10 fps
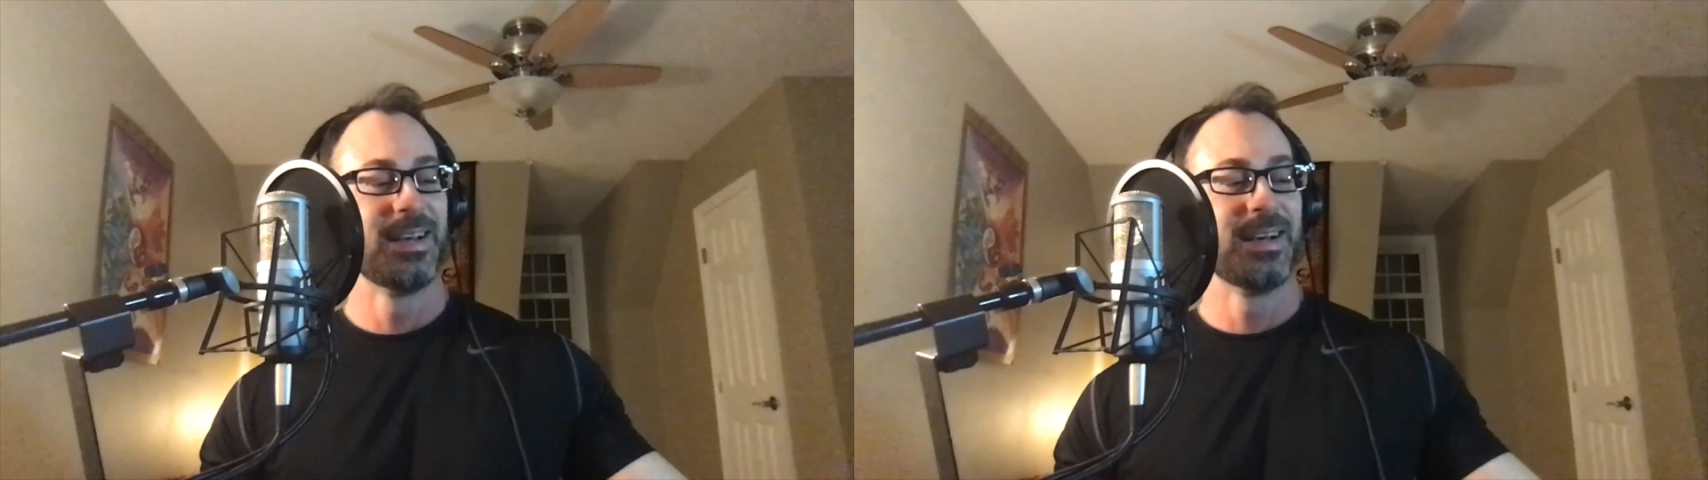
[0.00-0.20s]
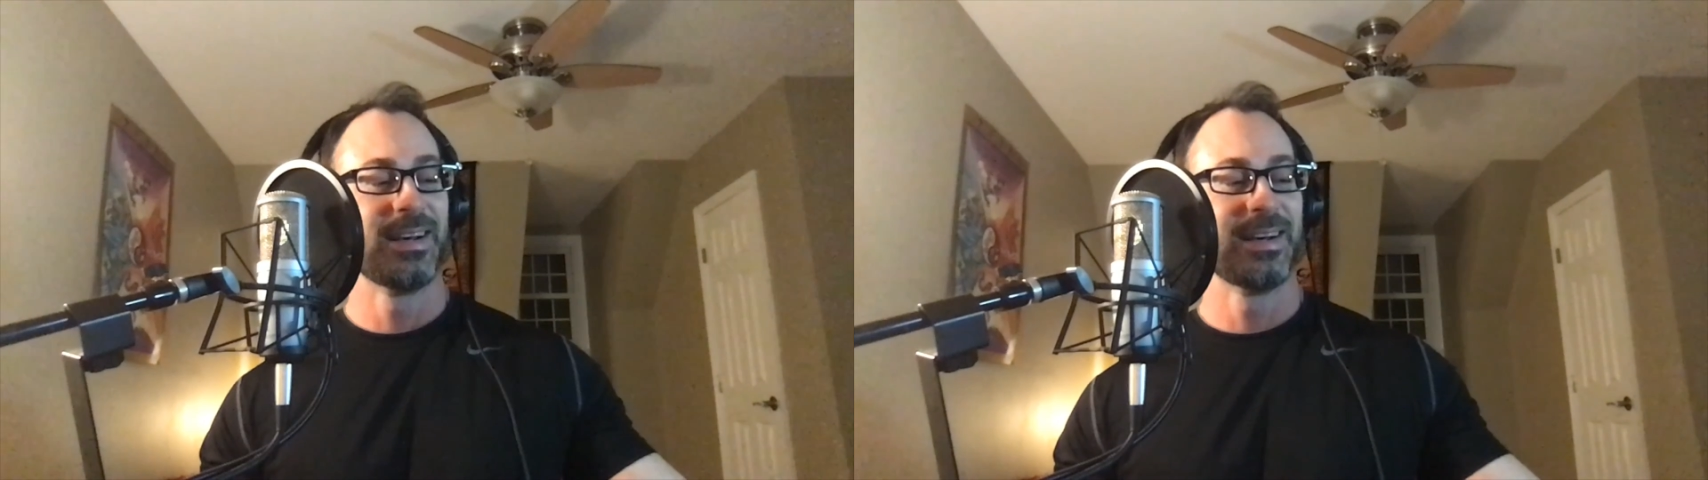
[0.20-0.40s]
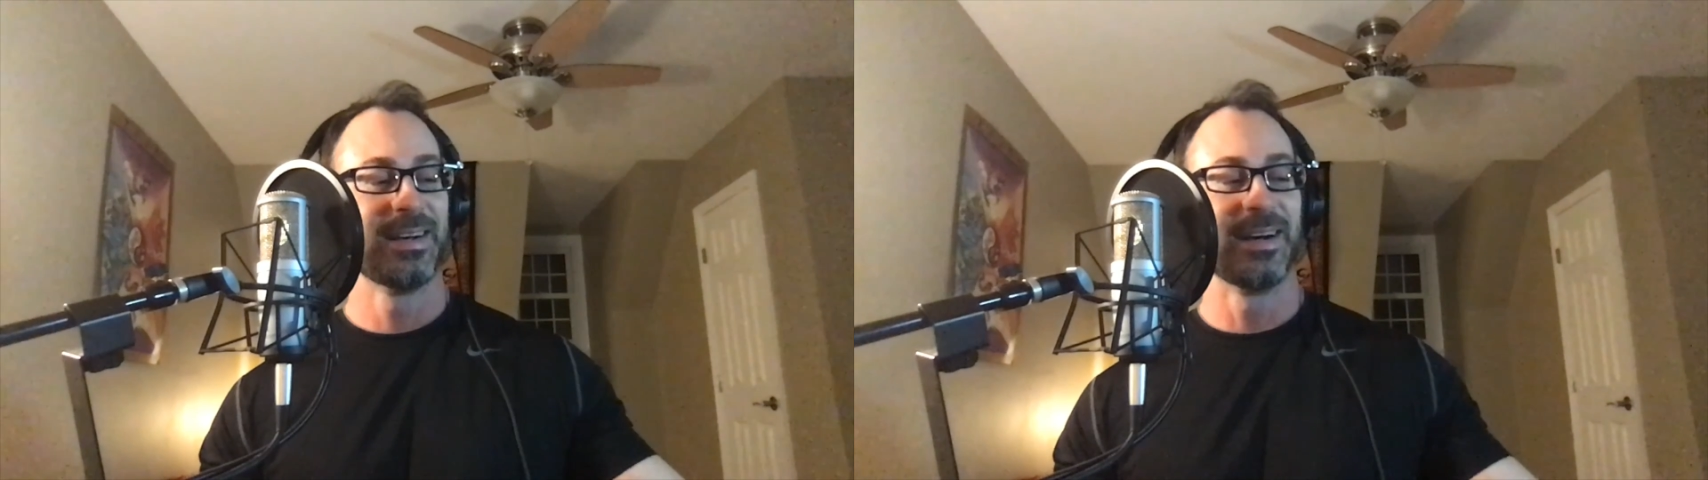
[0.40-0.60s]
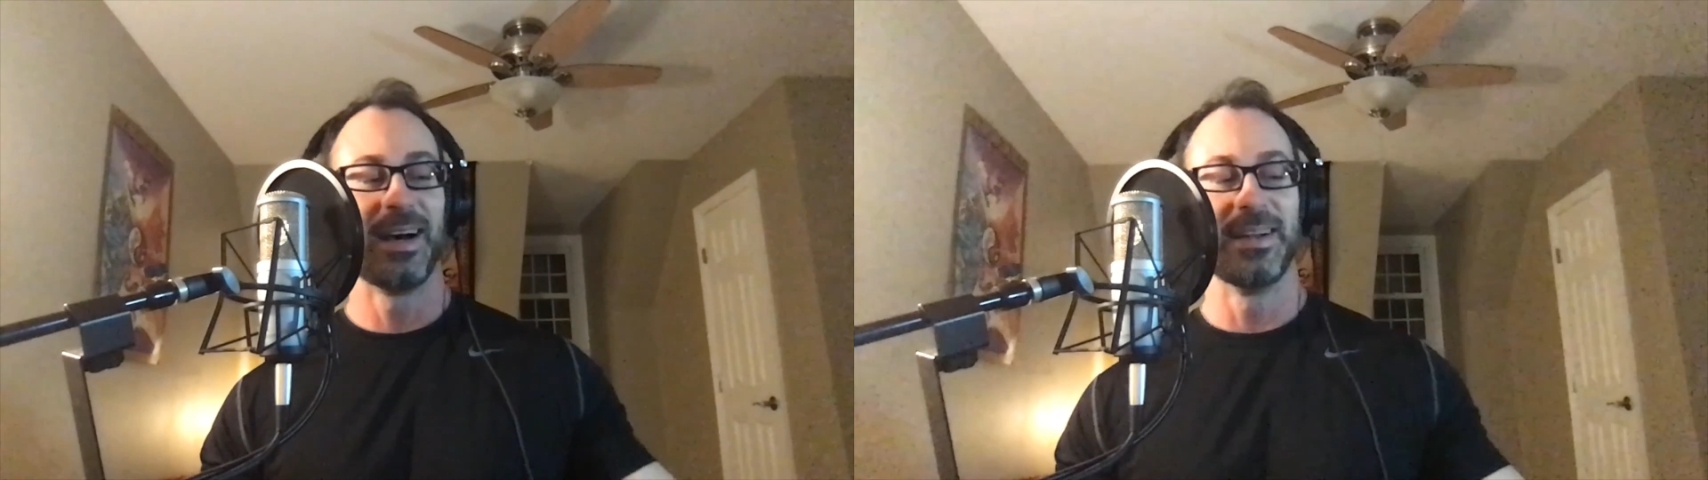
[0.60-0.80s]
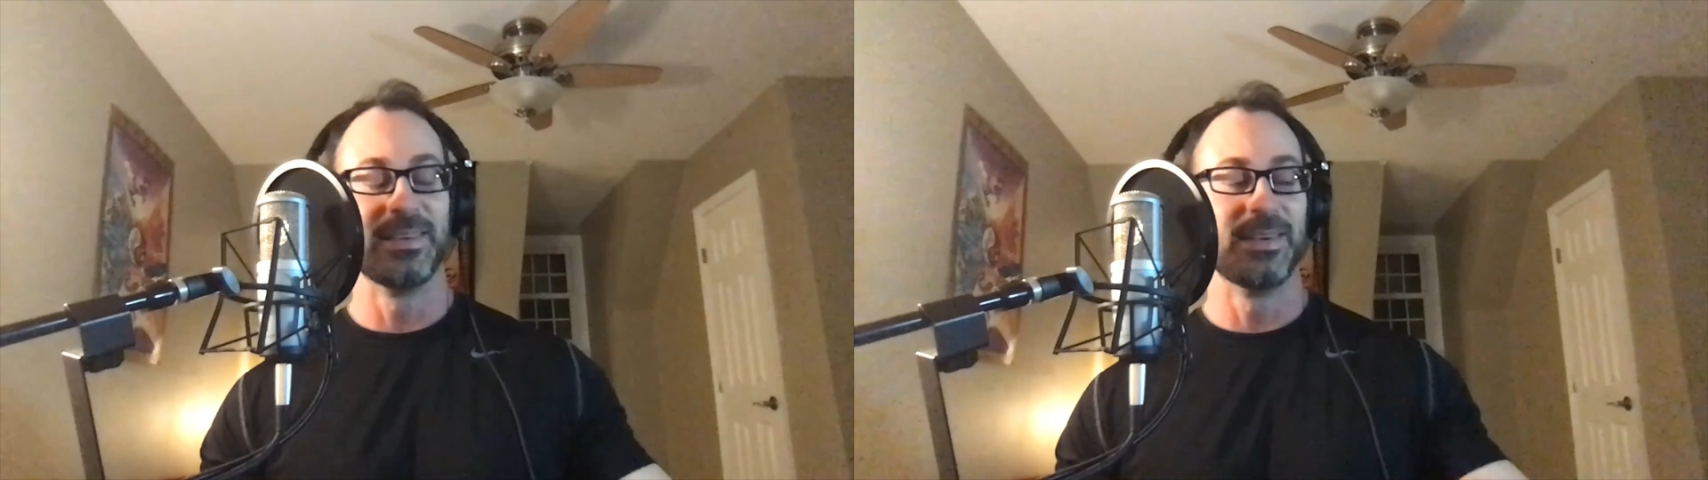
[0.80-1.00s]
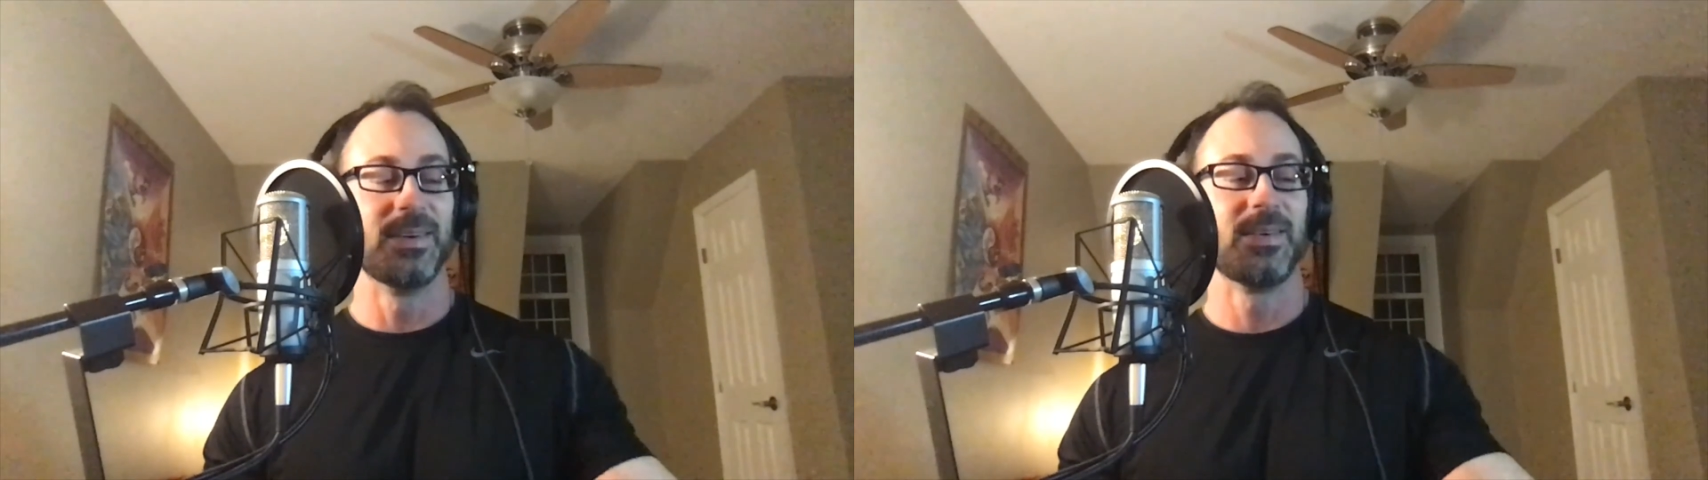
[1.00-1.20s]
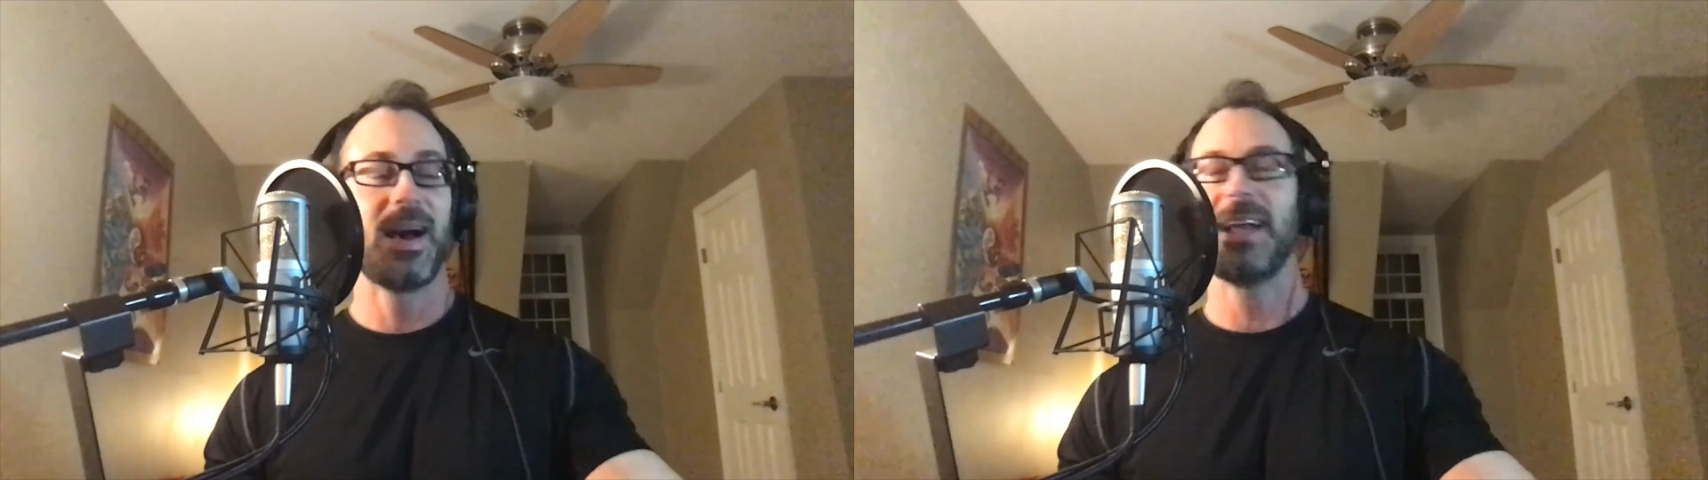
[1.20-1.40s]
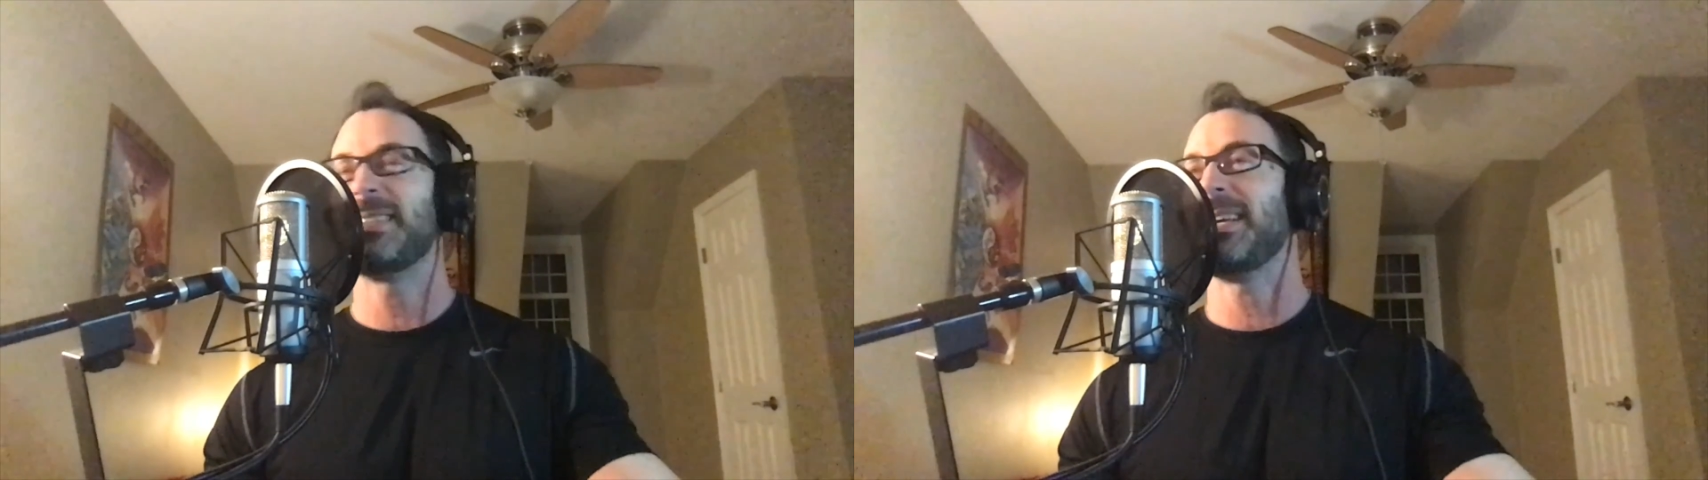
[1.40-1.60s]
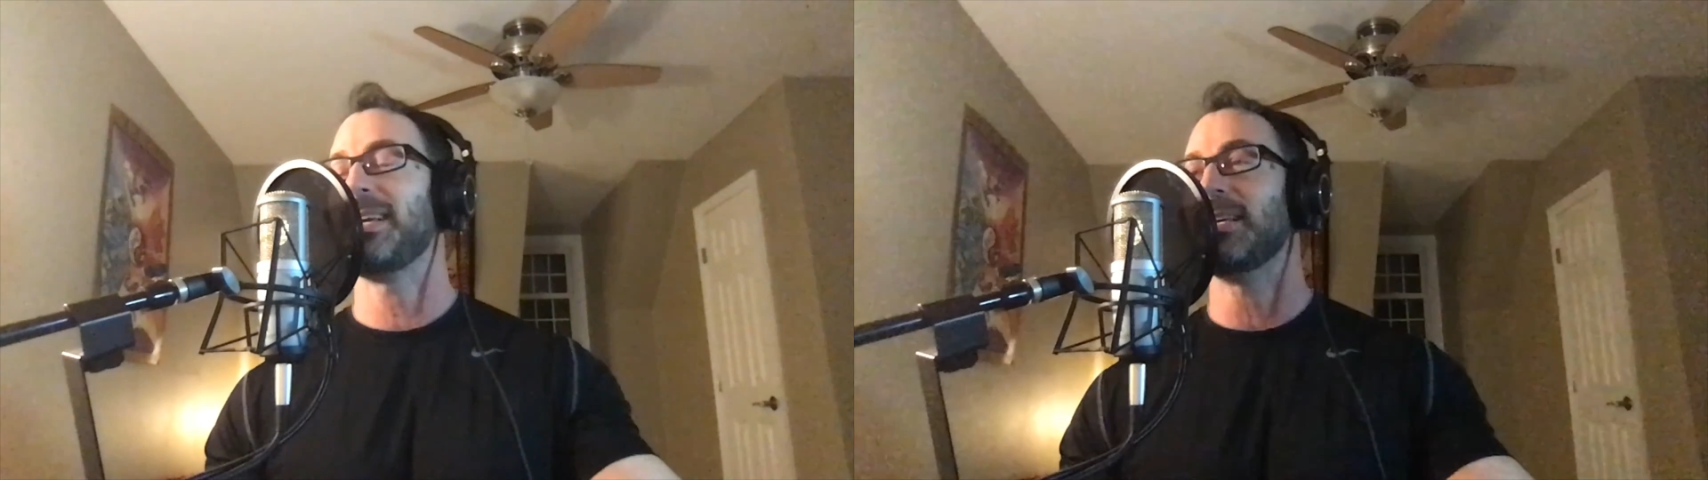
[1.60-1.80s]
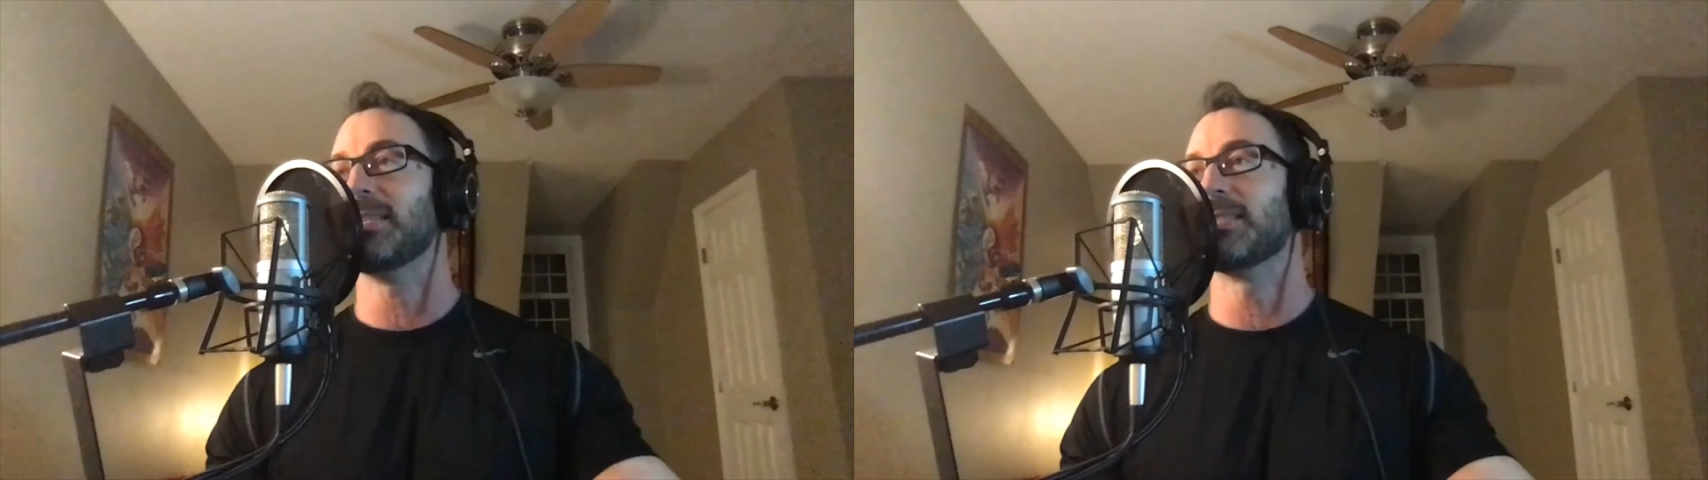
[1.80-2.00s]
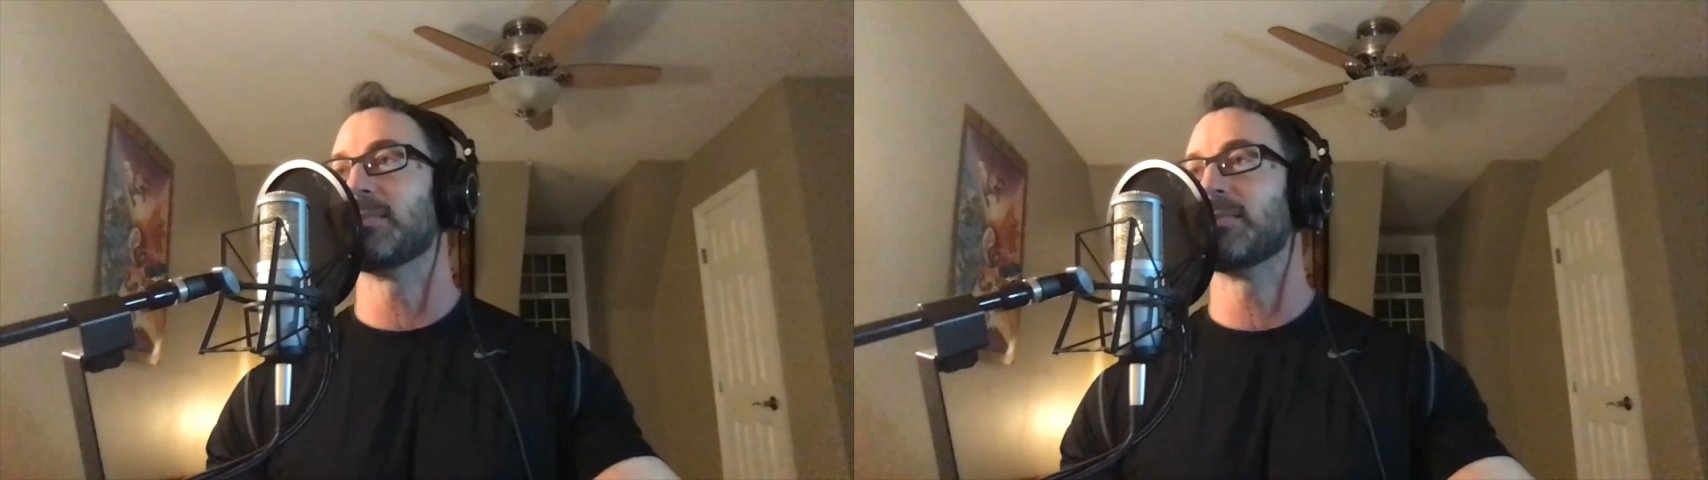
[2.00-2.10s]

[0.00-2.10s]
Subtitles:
I don't know. I tease,